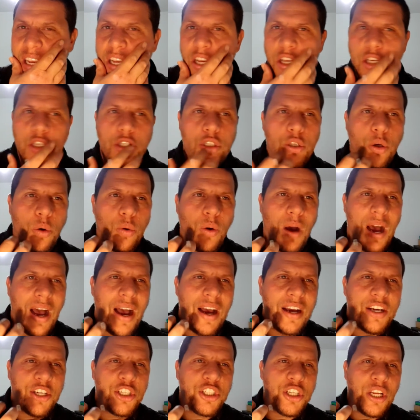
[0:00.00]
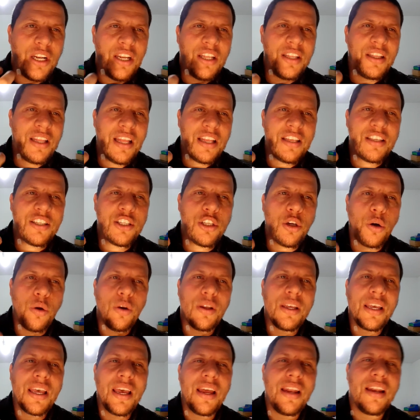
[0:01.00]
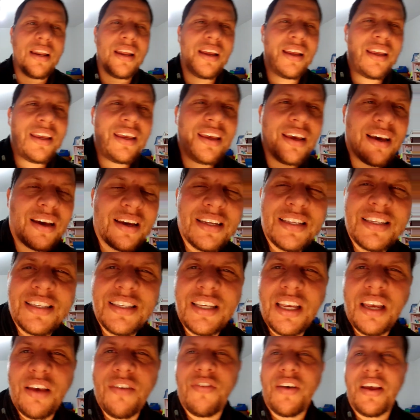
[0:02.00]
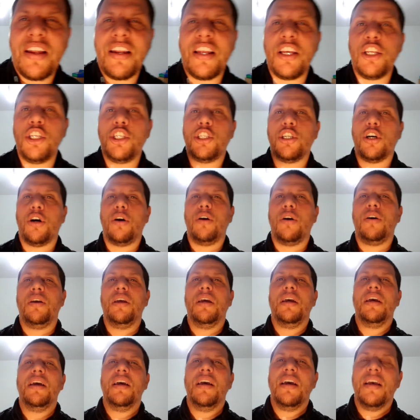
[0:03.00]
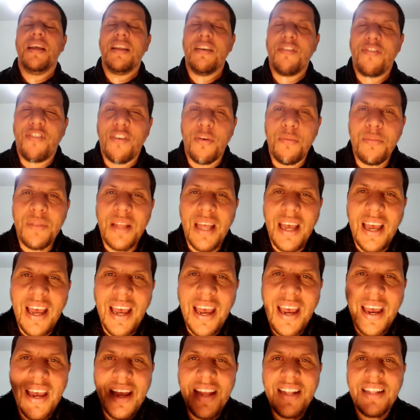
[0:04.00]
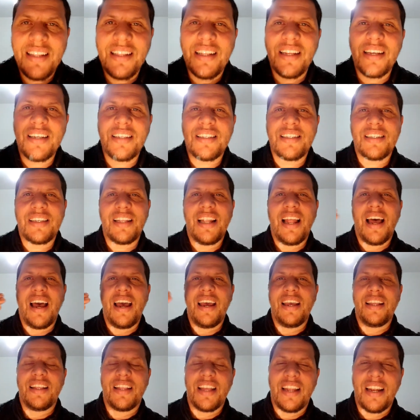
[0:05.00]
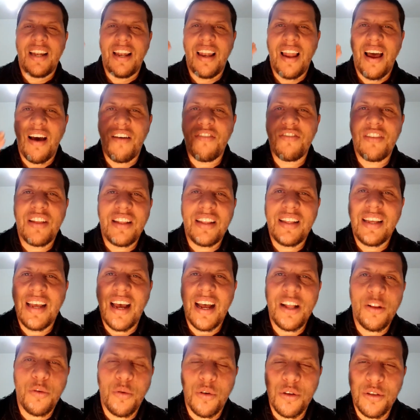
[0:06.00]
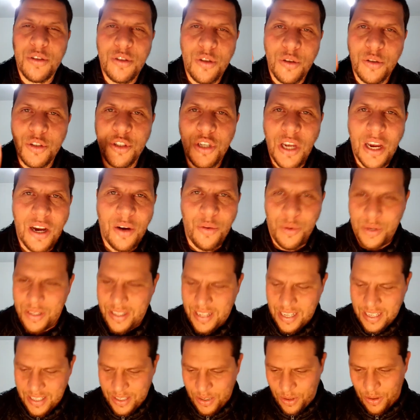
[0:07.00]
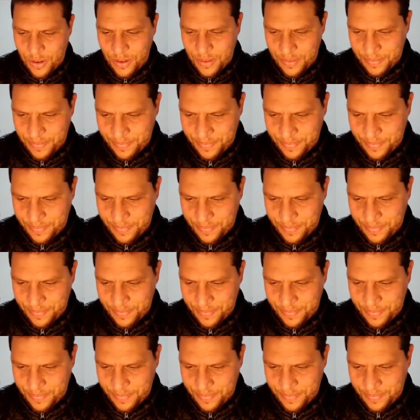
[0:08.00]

so actually the soul can receive and enjoy from the endless light and love that God wants to share with the soul.